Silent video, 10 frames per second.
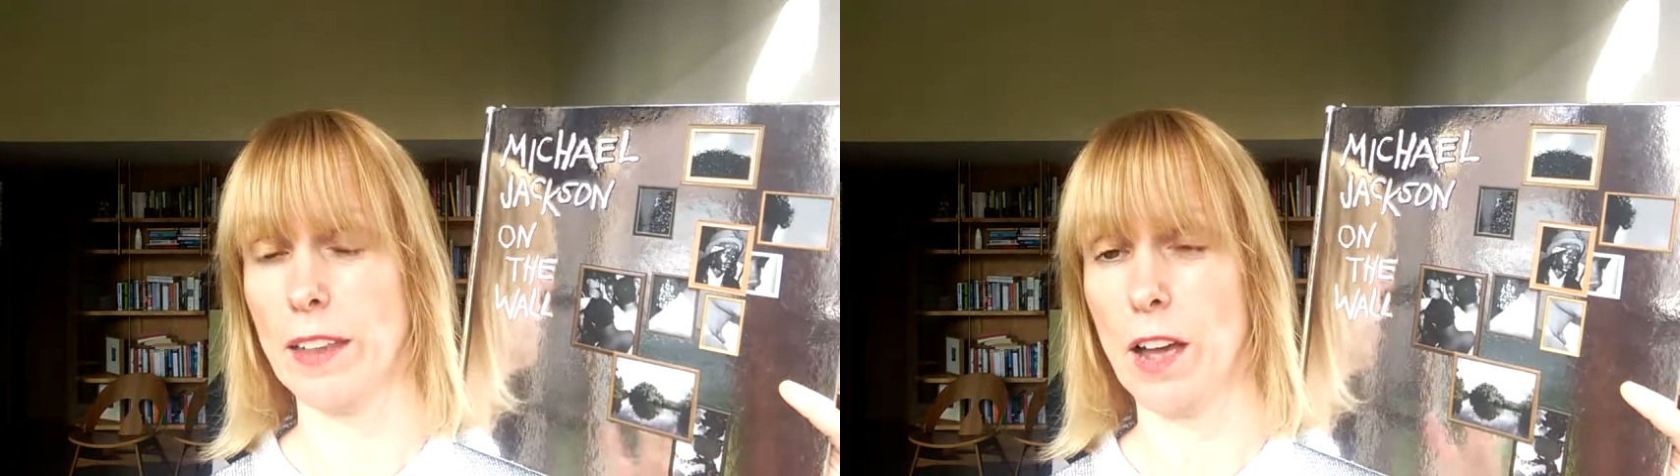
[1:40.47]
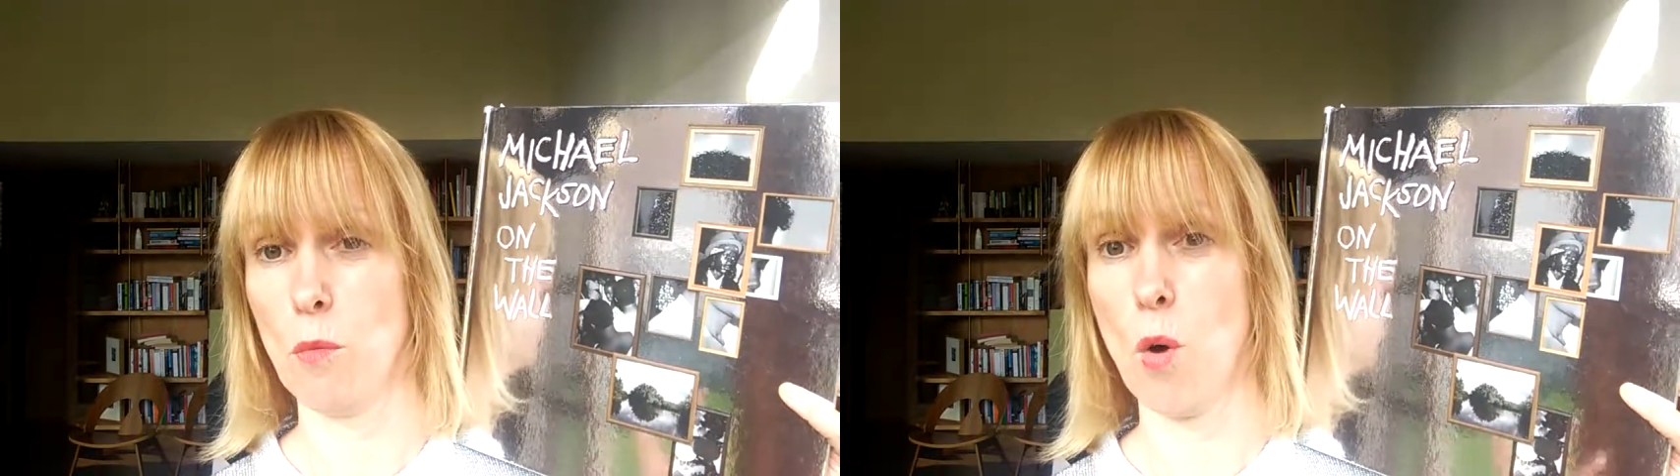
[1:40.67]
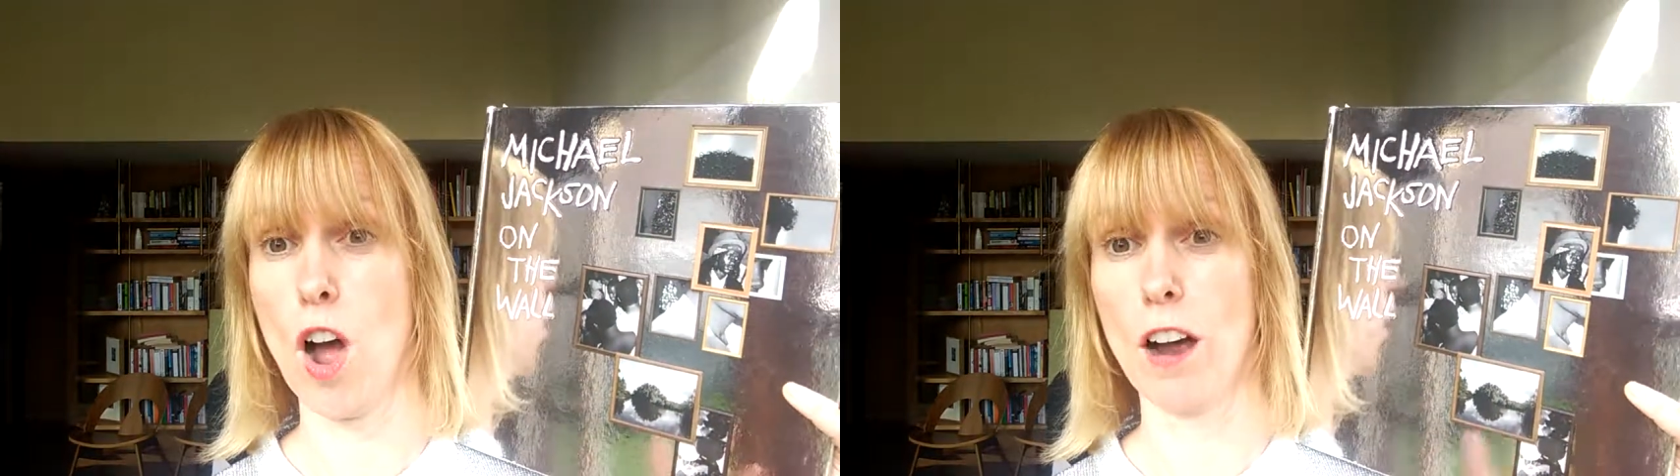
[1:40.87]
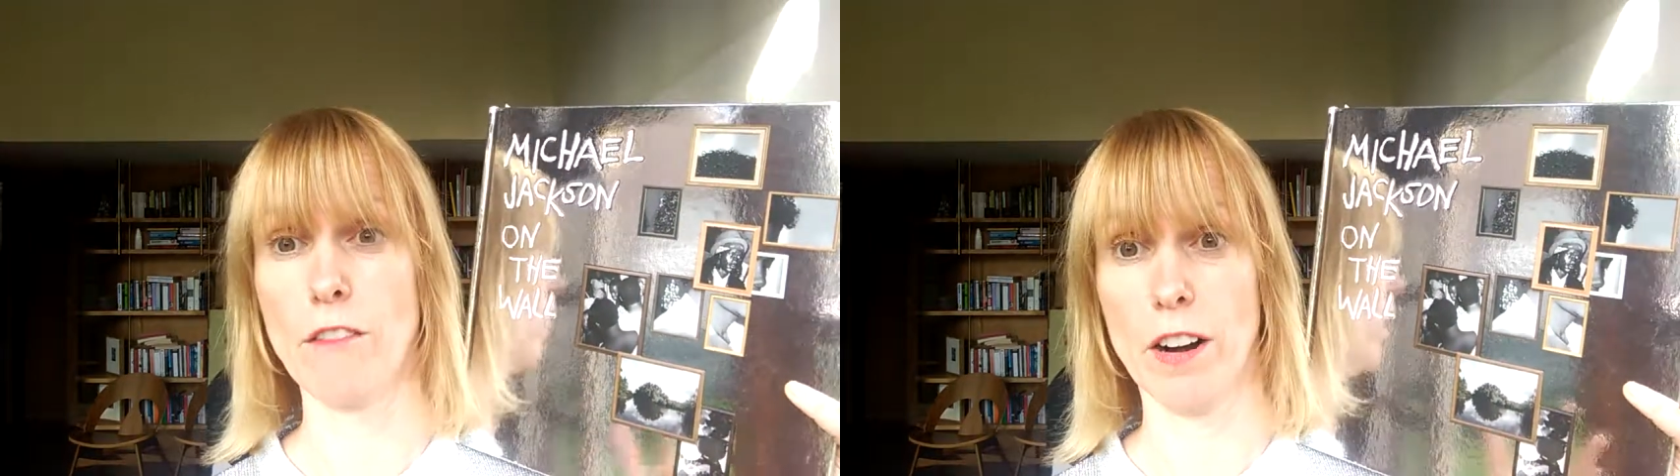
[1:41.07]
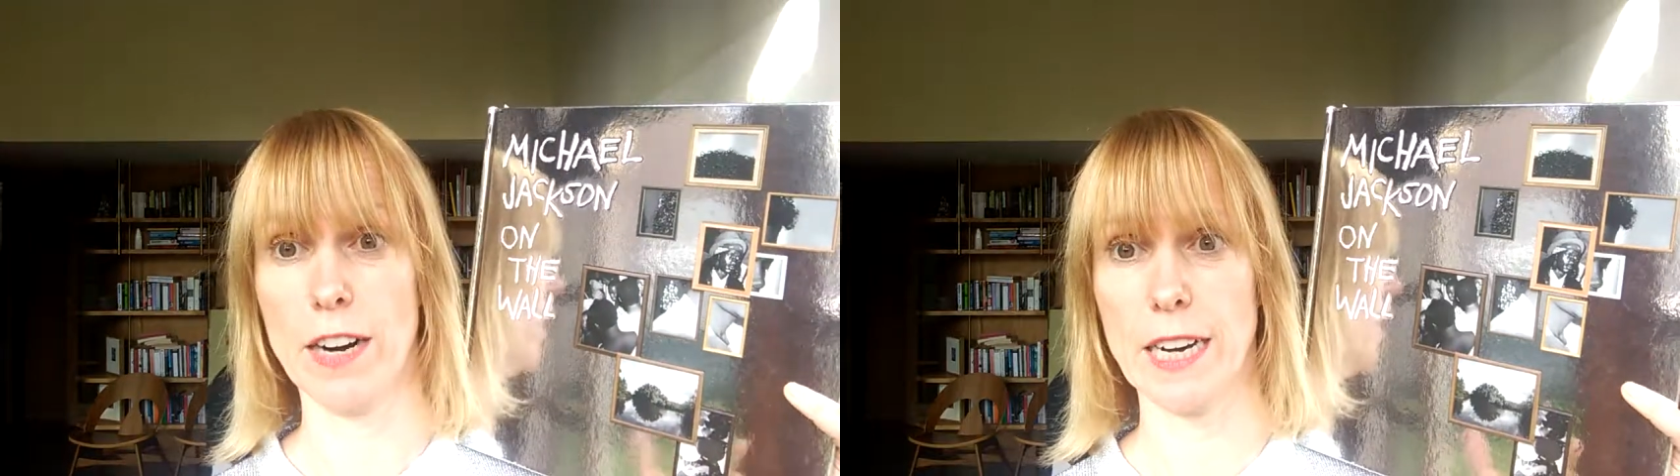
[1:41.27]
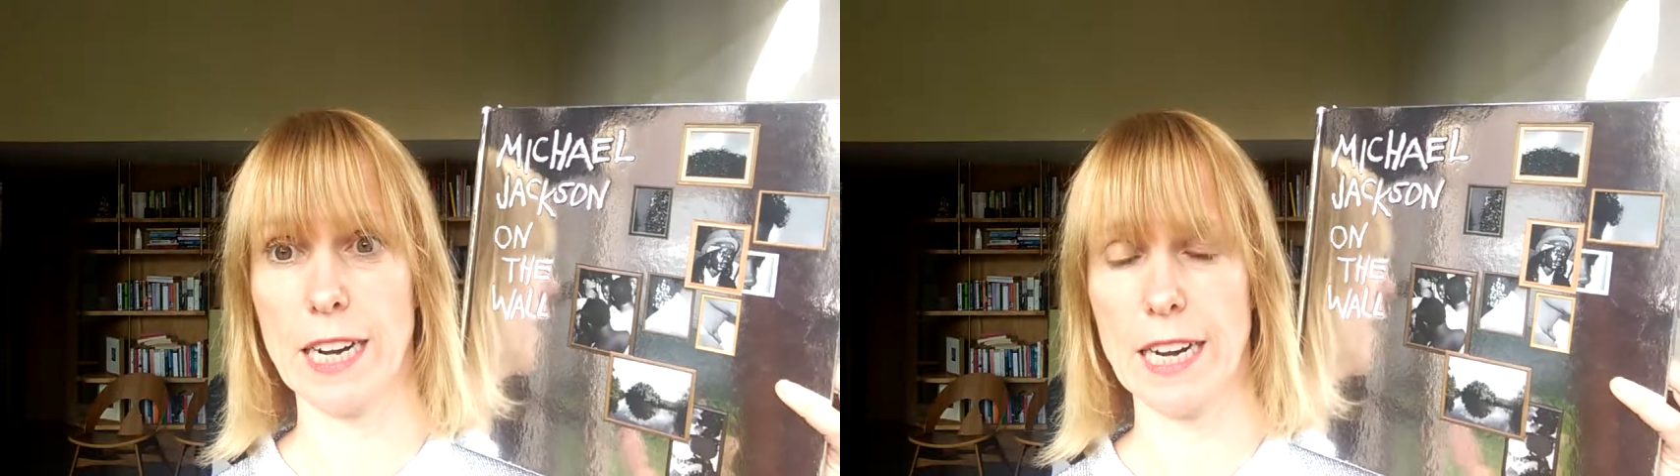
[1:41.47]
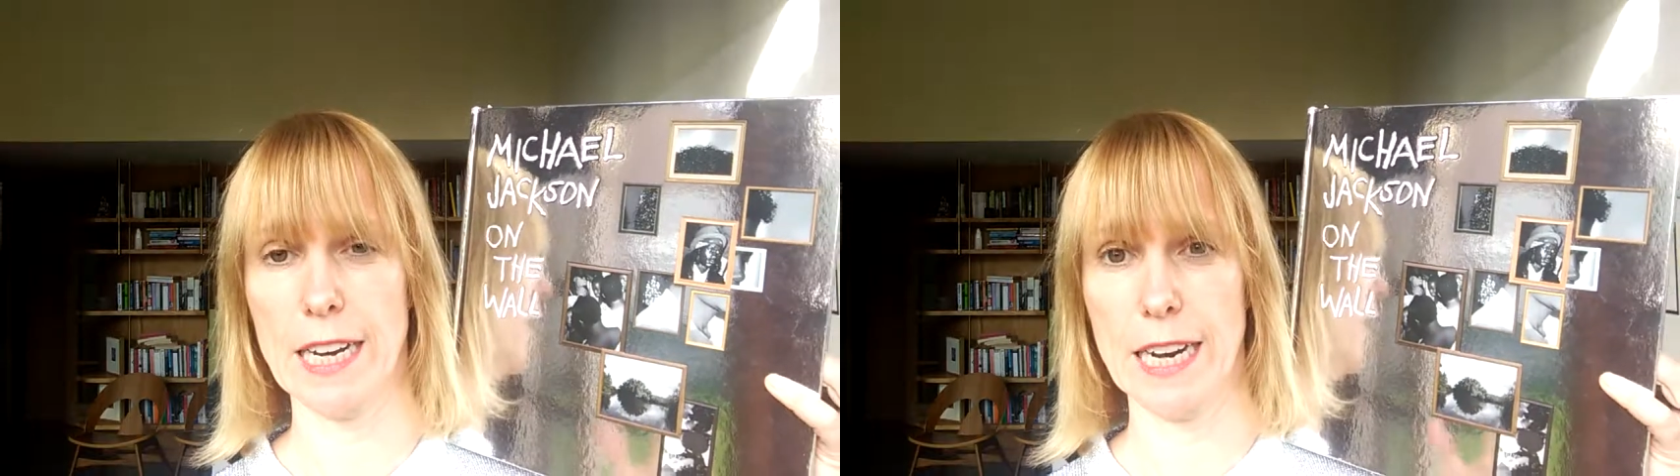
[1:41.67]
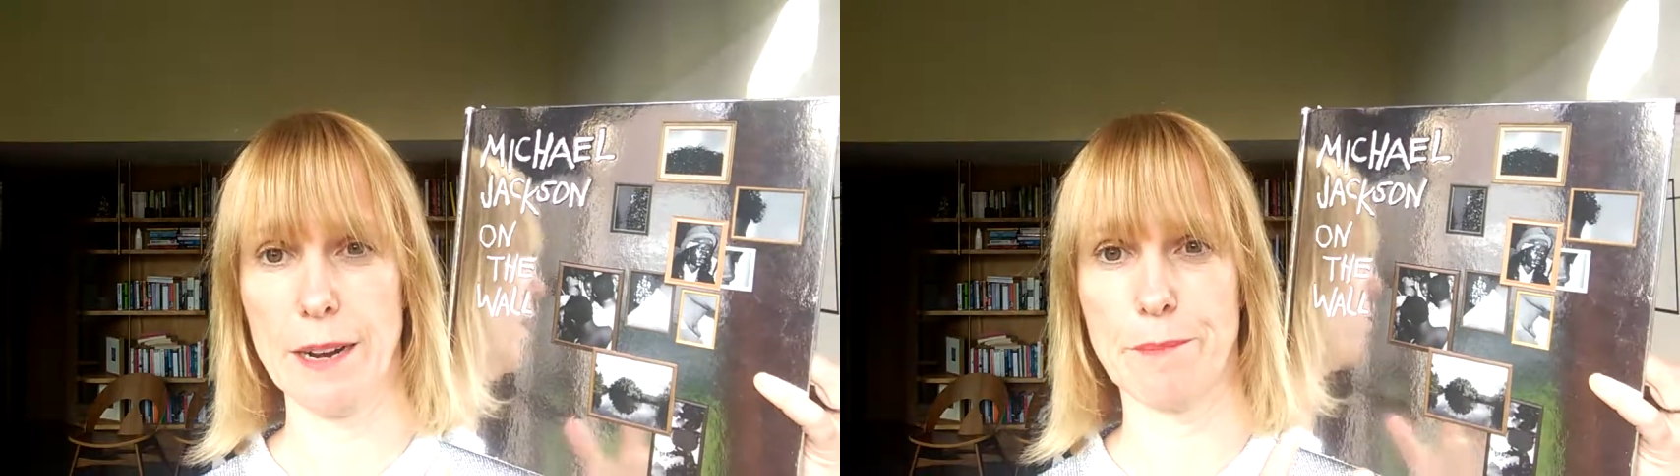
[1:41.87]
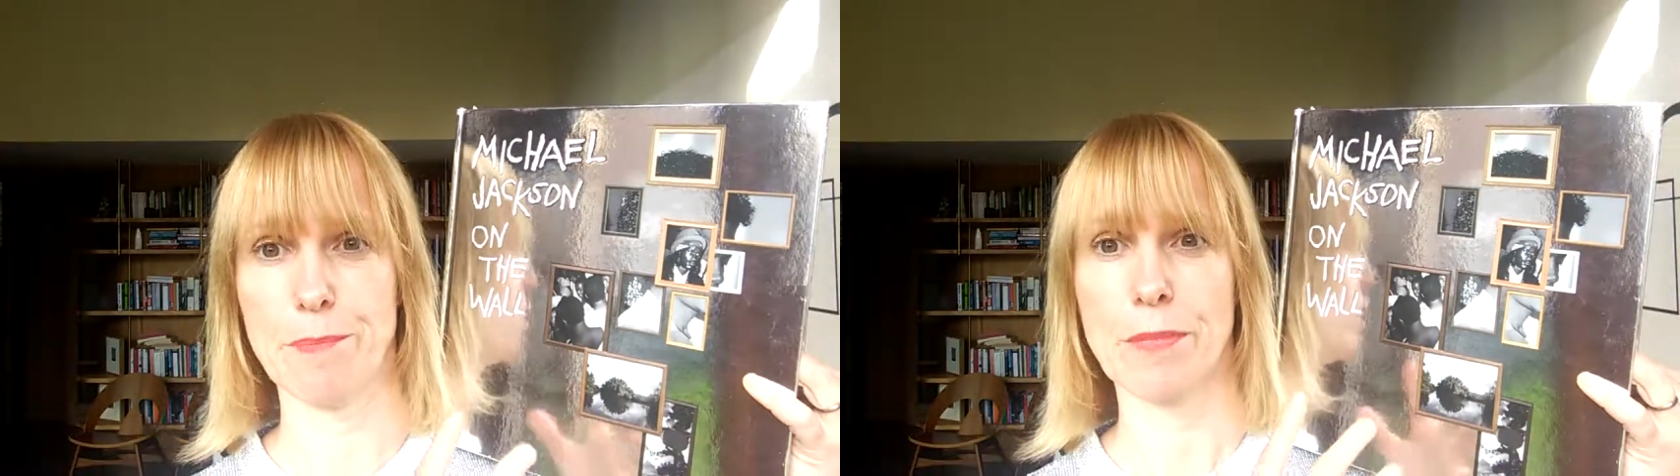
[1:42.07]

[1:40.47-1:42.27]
their work very clearly.